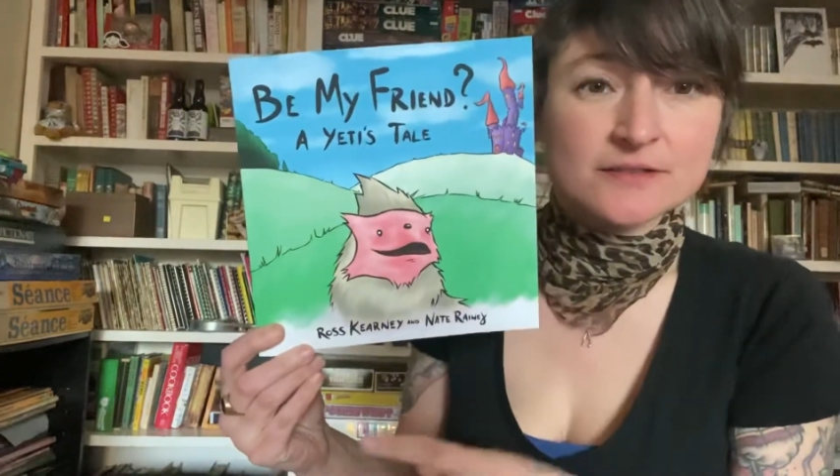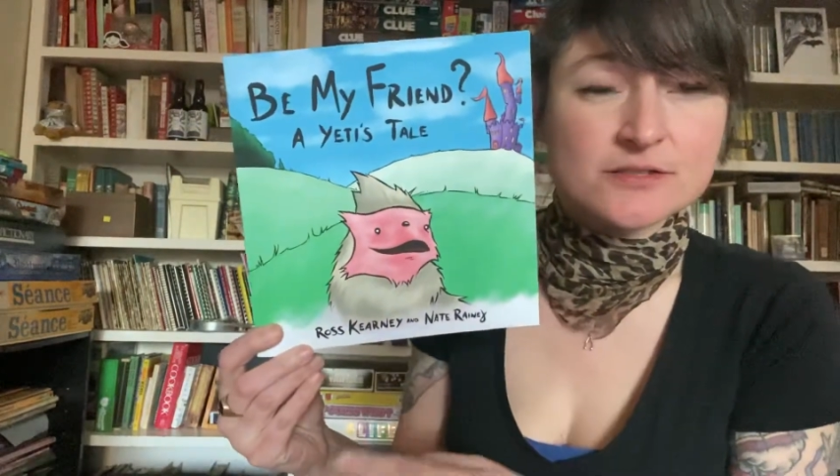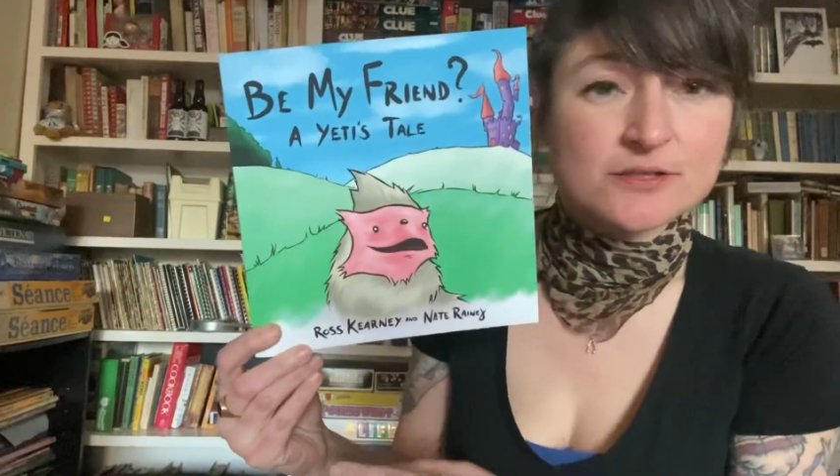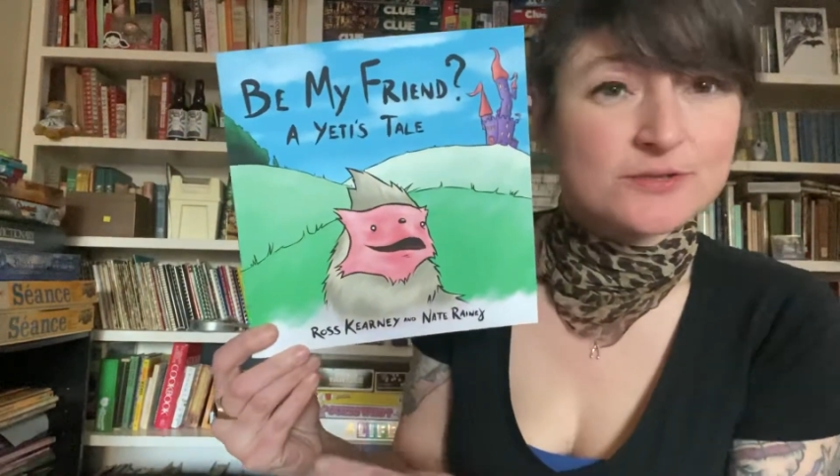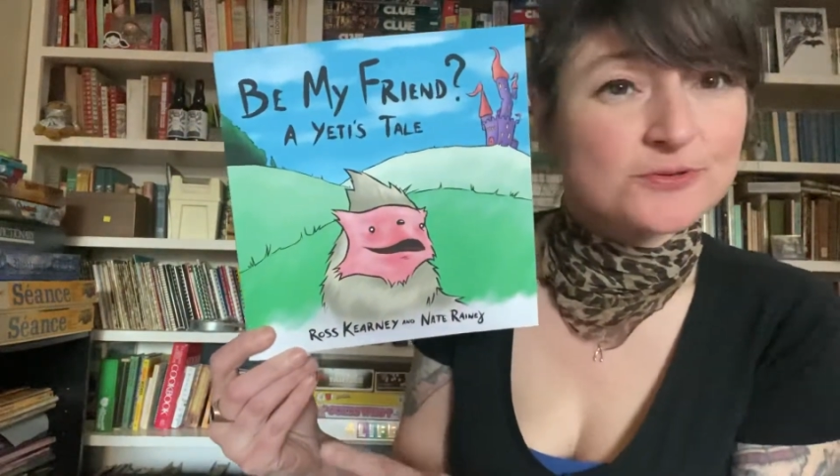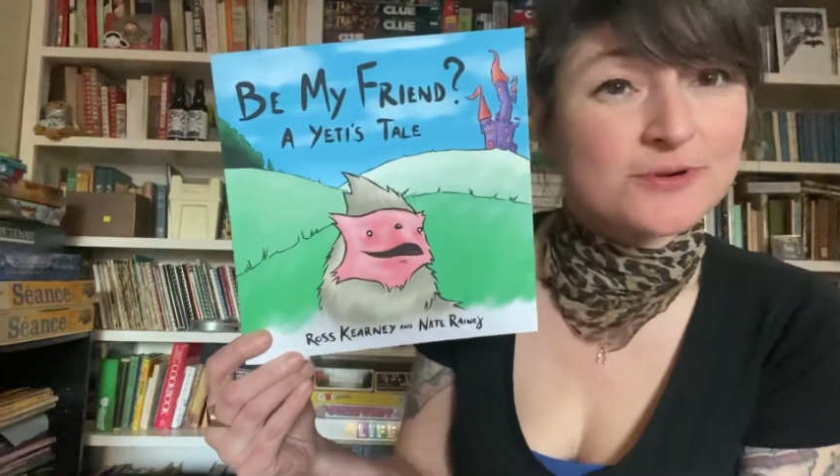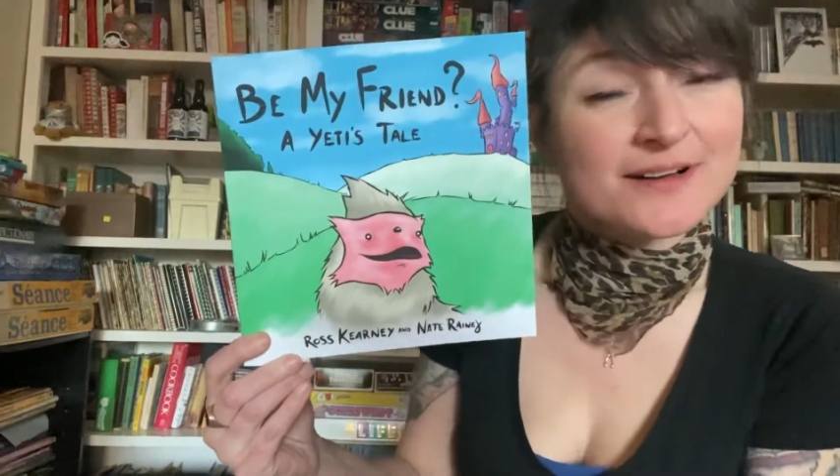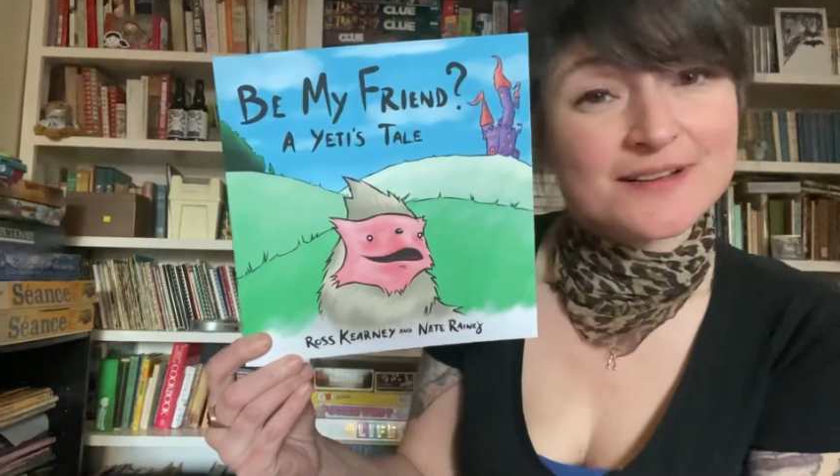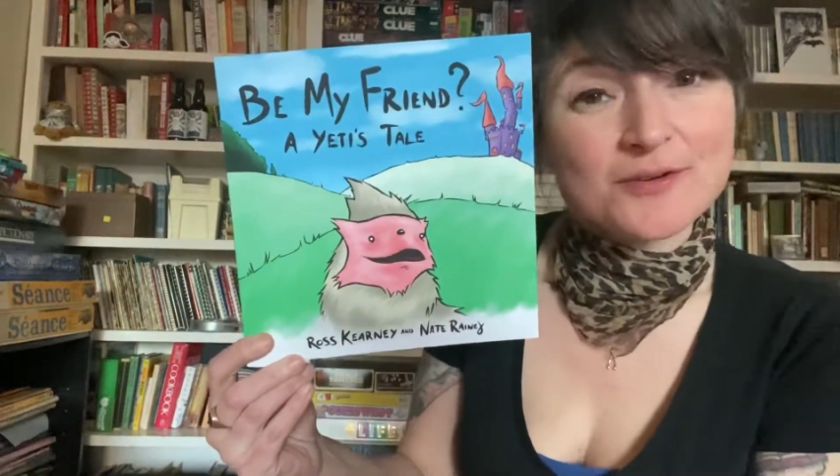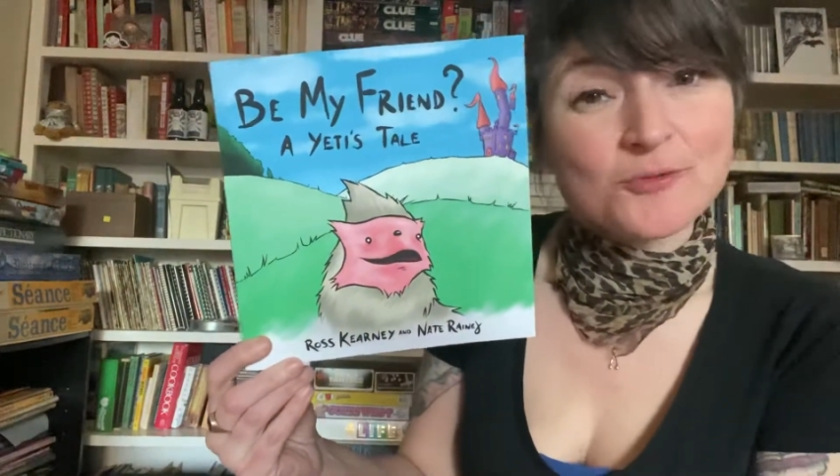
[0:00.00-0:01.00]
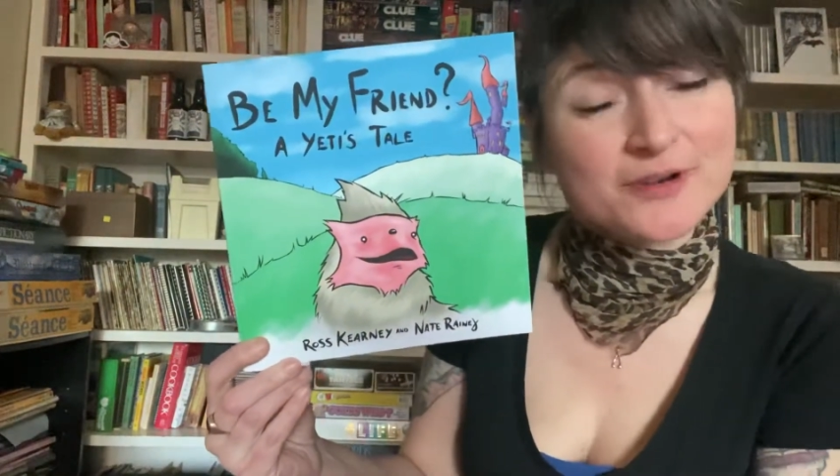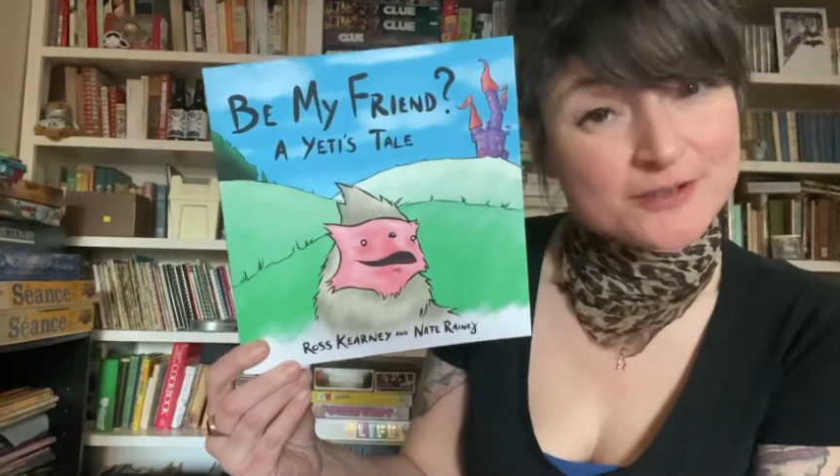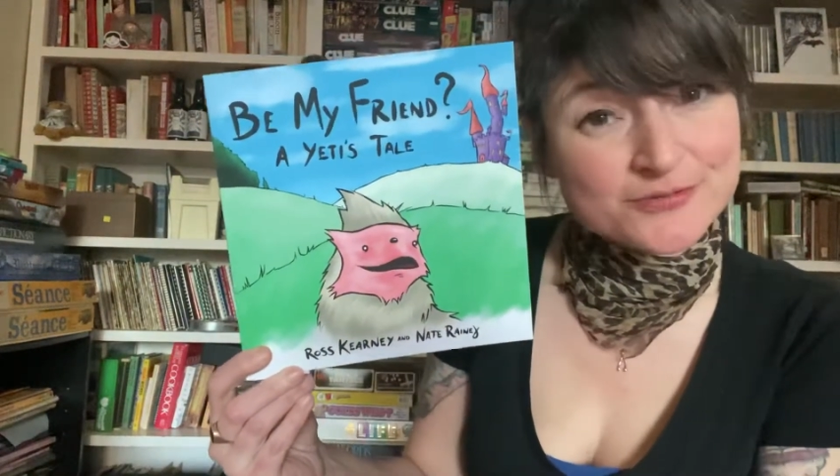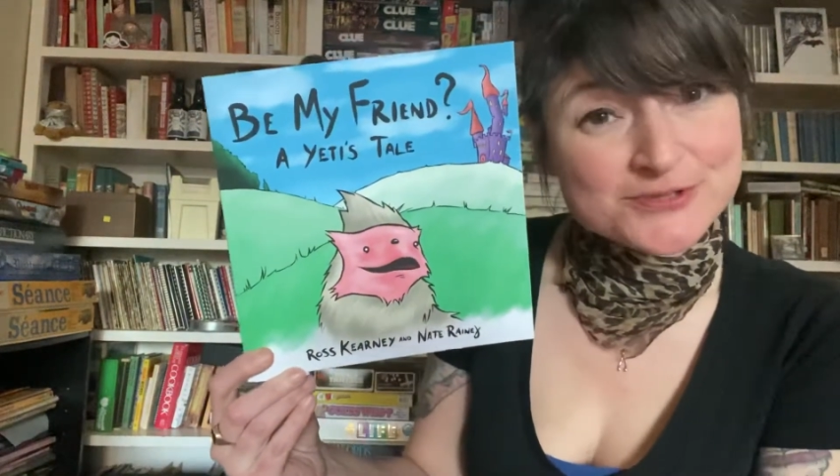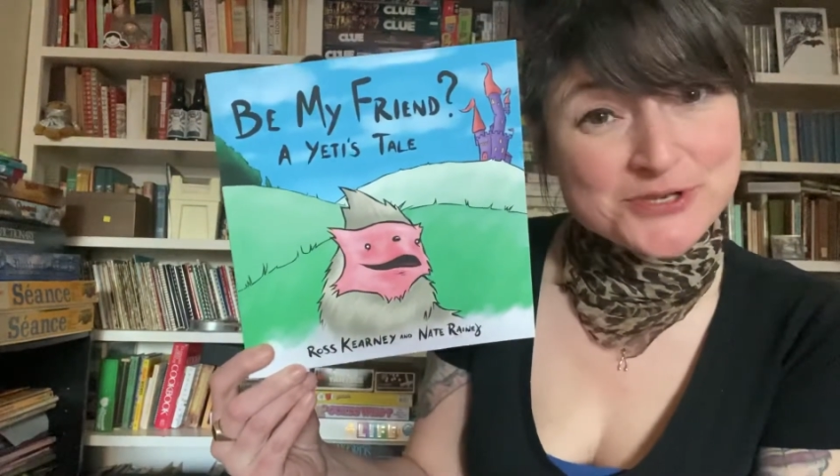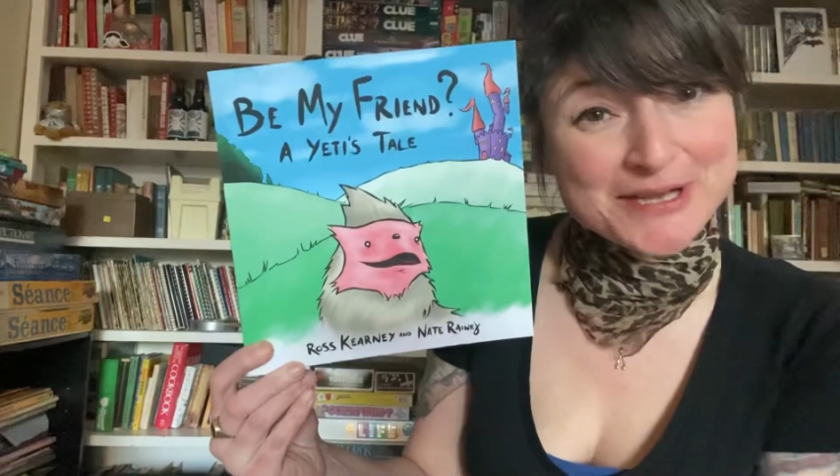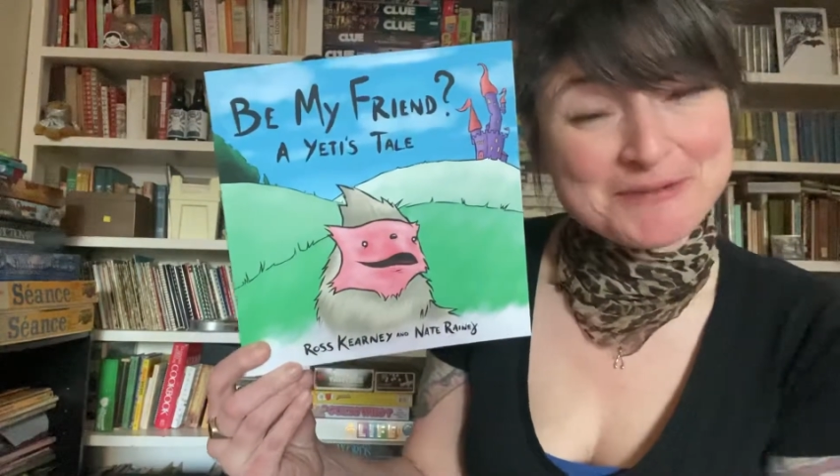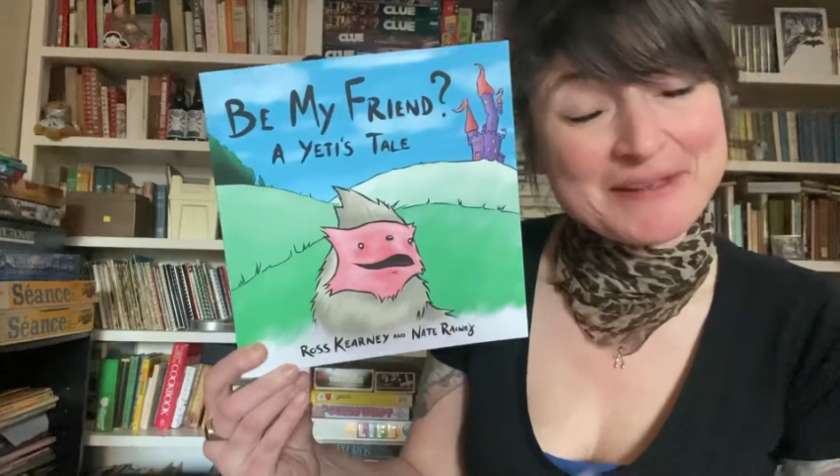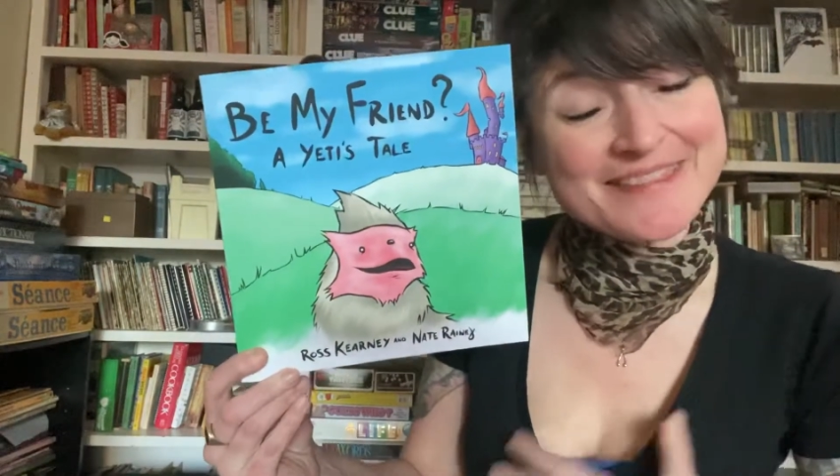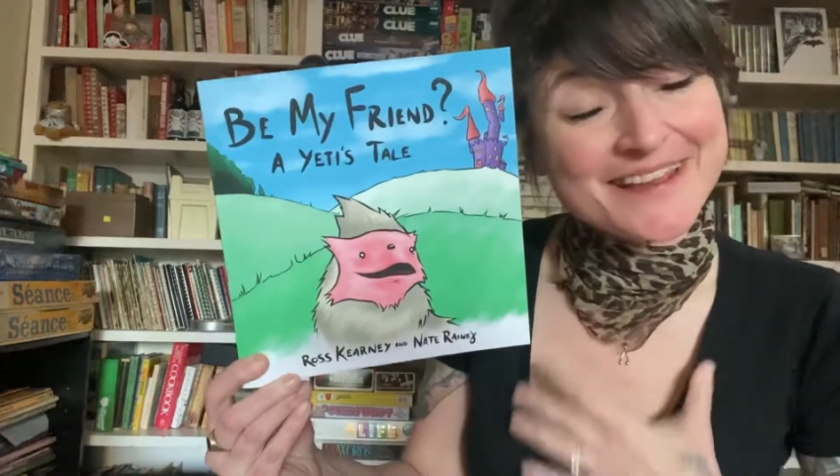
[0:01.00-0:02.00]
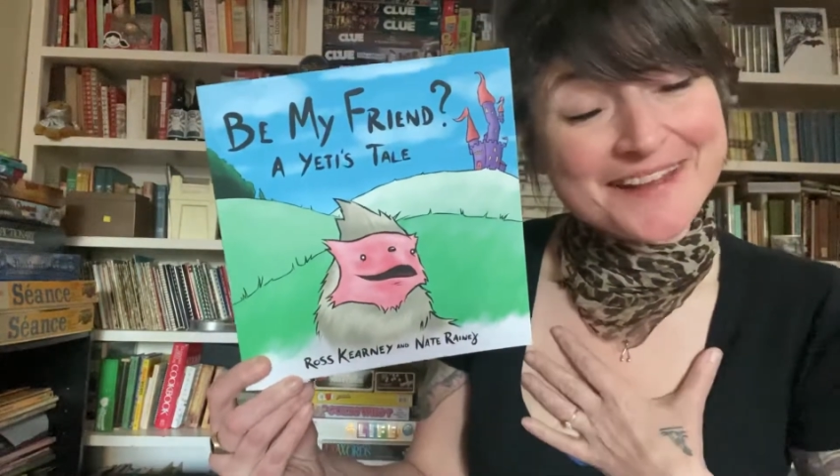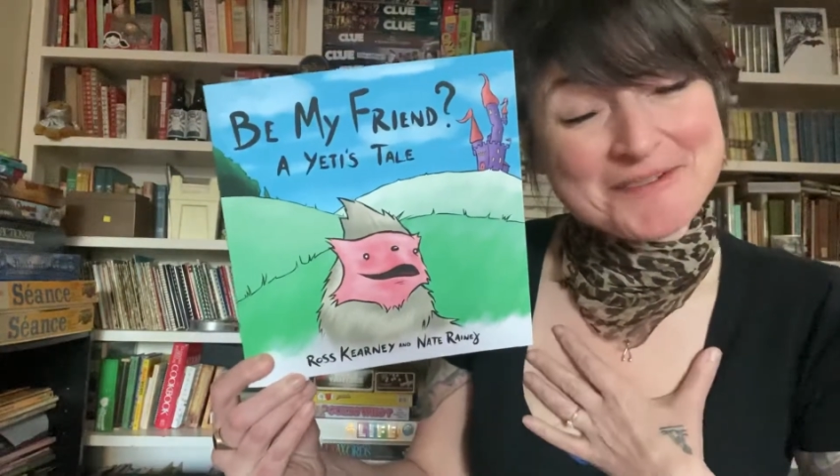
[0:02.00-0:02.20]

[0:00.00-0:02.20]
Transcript: two wonderful gentlemen that I